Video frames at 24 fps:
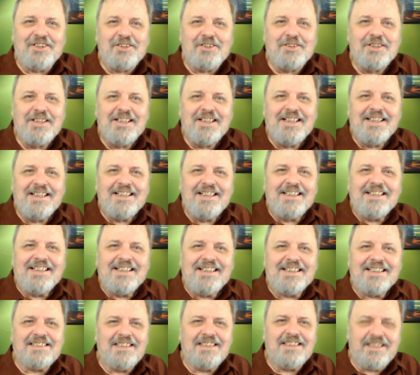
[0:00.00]
you know?
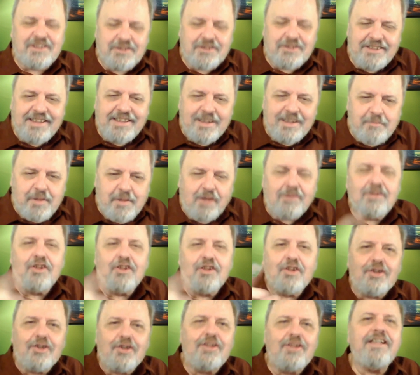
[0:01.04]
It's literally about
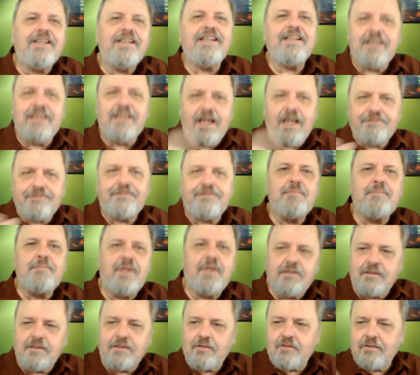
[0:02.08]
learning enough
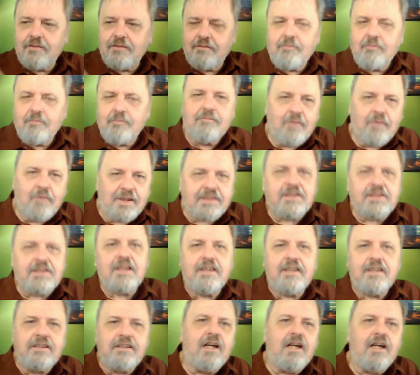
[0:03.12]
about what's
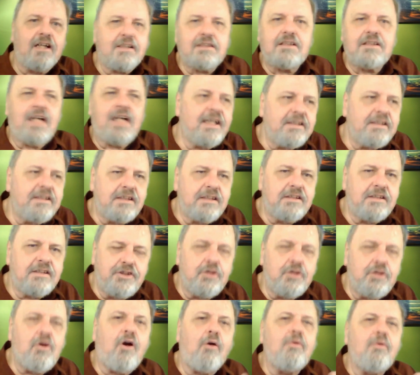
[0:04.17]
on the dark side
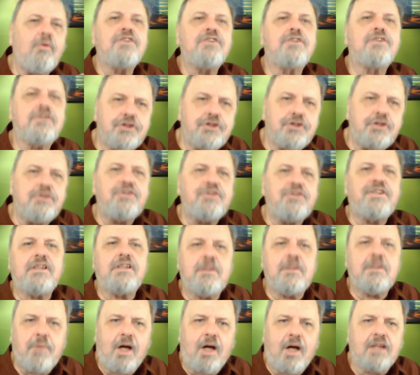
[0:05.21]
that you always are
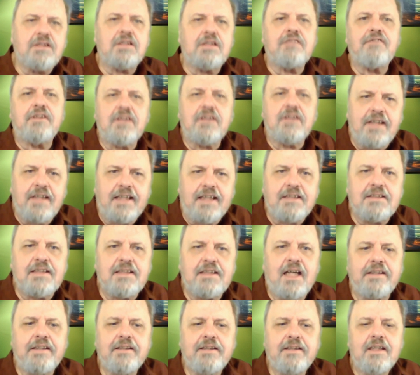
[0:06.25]
choosing the positive on the light
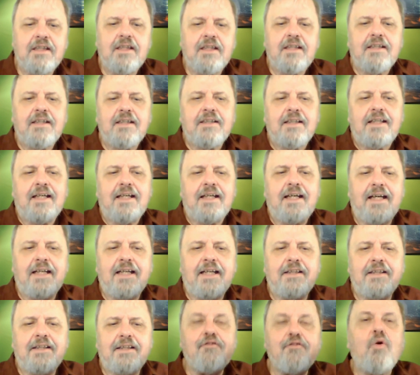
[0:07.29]
side
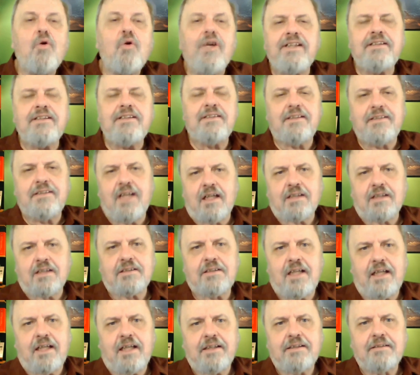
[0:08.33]
and avoiding the dark
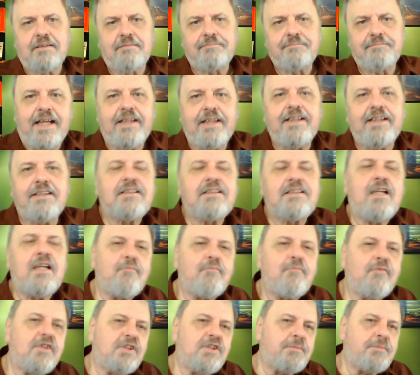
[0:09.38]
side. And and in
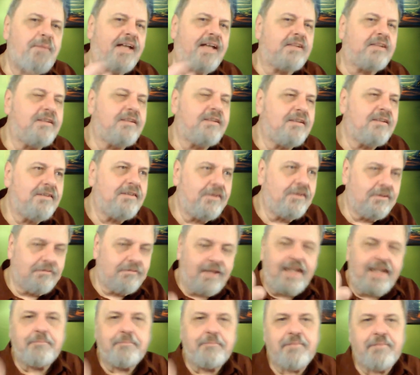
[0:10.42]
some respect, you're
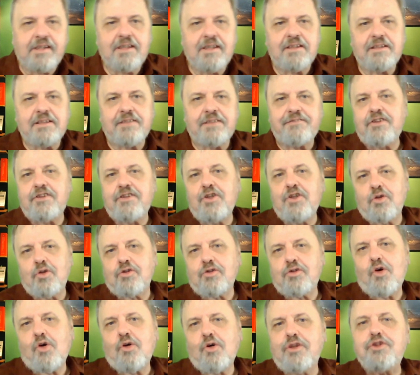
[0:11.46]
right because if you
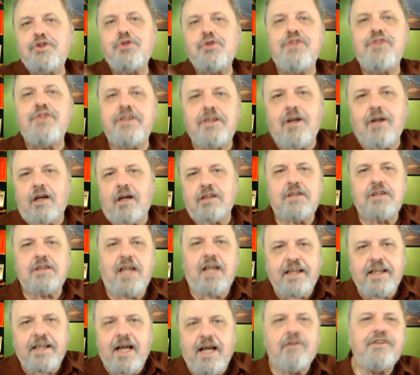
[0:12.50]
don't go and the dark
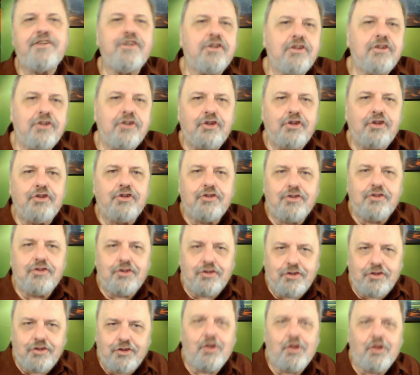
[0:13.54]
side, how are you going to
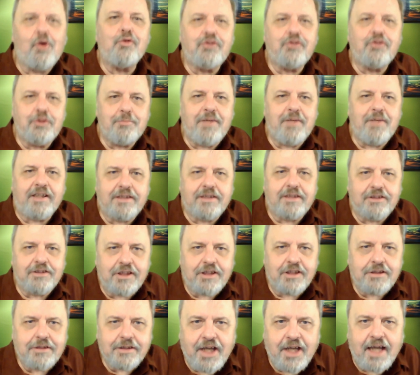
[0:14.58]
know to make the,
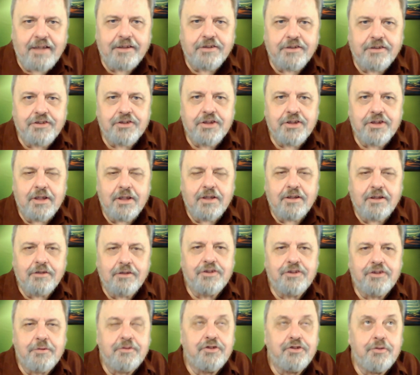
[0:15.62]
the challenge uh,
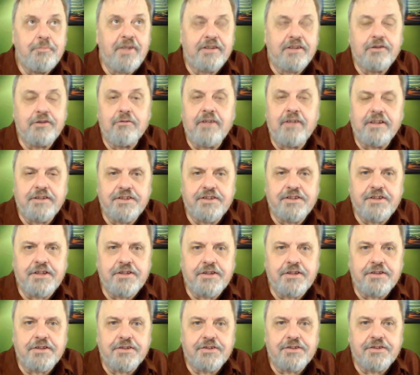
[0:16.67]
to to make the right
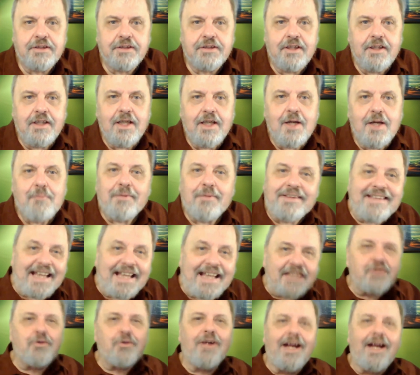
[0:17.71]
decisions? But
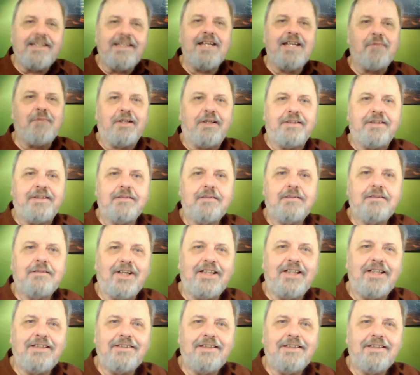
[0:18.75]
that's where I came in,
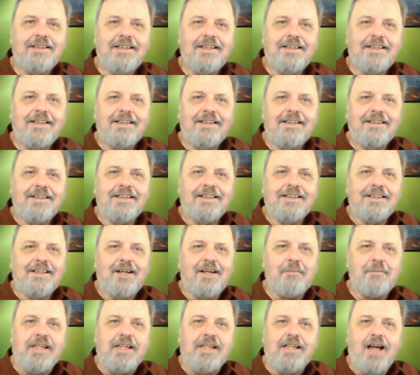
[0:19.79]
right?
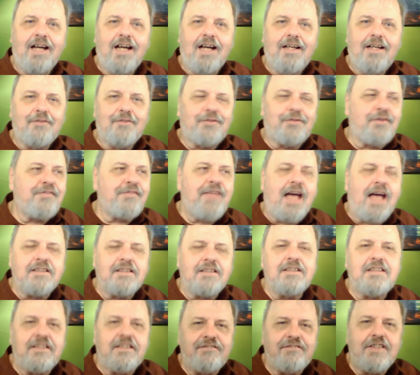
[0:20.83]
I mean, for
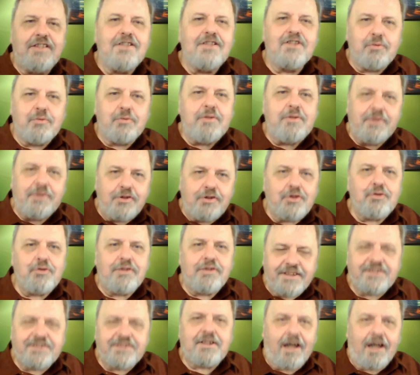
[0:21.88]
thousands of years, we've been
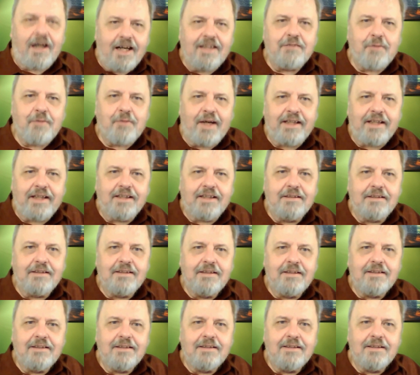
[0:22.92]
doing this the hard way.
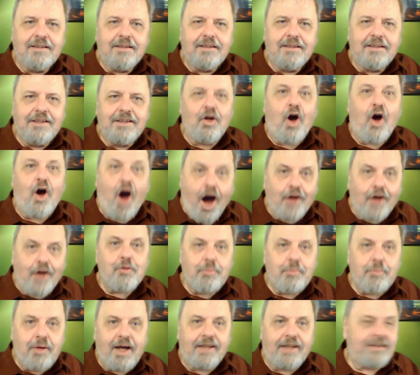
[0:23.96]
You know,
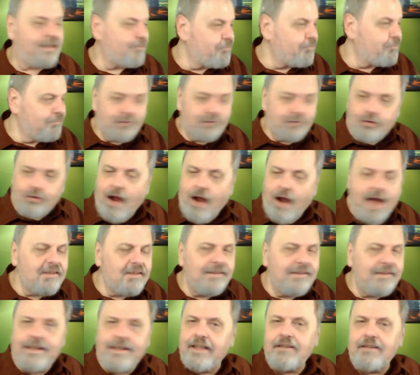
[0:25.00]
autopilot,
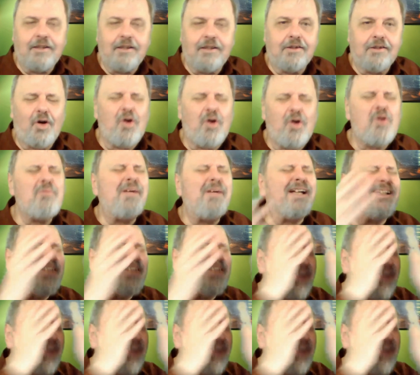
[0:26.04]
trial and error. Oh